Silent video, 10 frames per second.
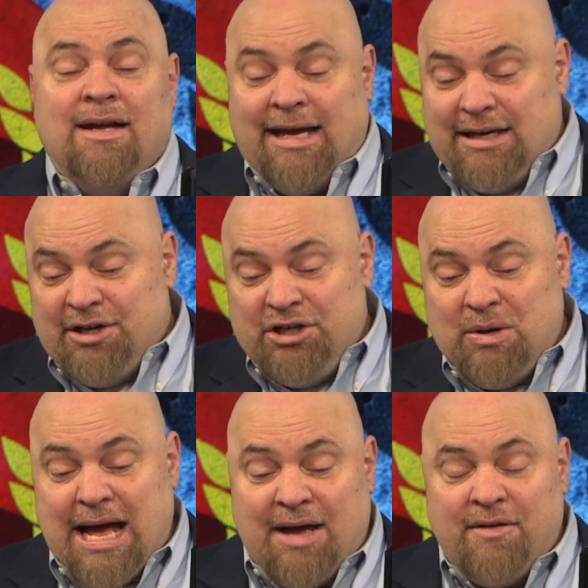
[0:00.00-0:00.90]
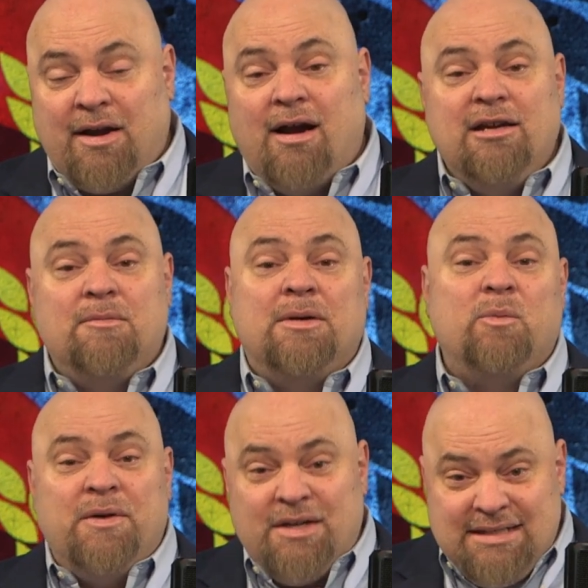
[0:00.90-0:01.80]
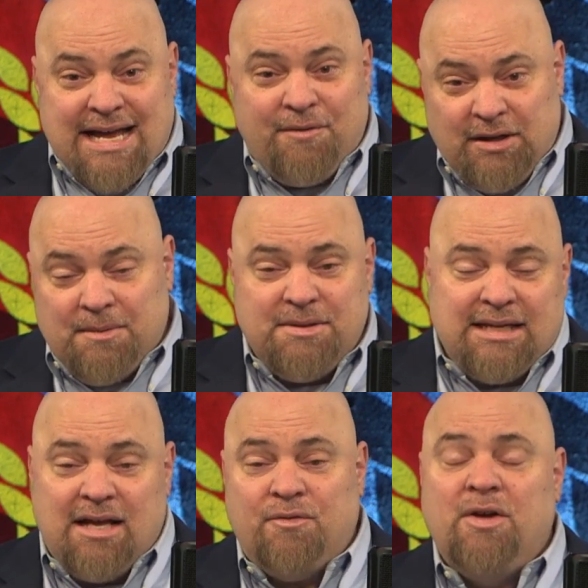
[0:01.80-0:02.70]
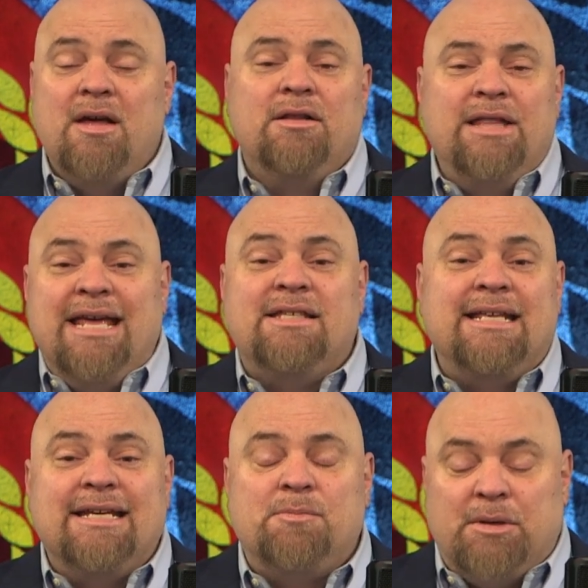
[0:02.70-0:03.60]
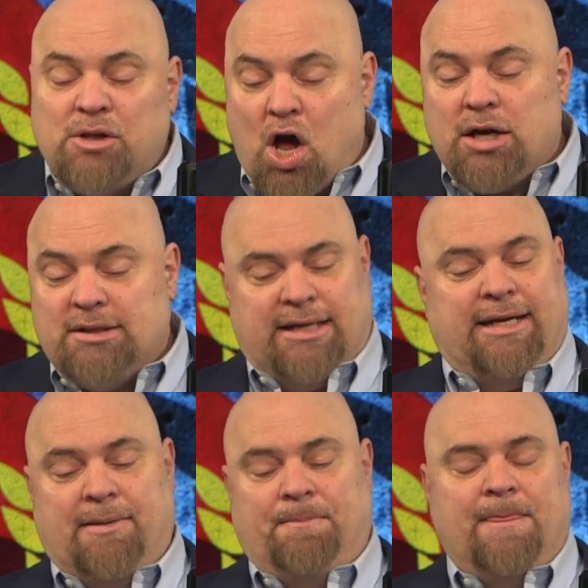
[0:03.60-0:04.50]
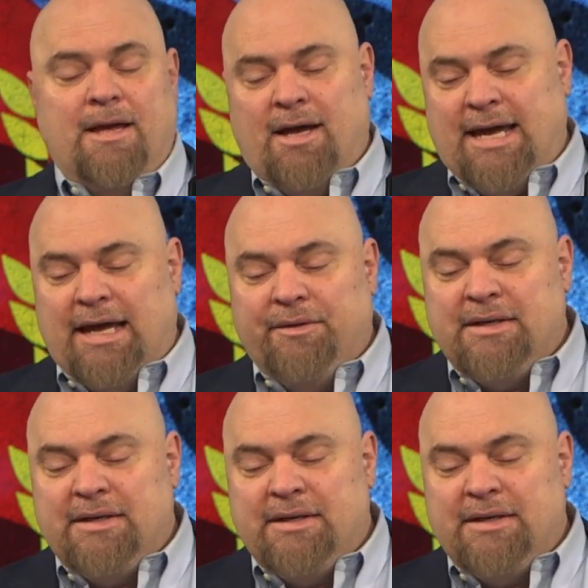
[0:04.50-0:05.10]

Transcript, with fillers: And here you have an argument where the devil himself, these things belong to him. Again, the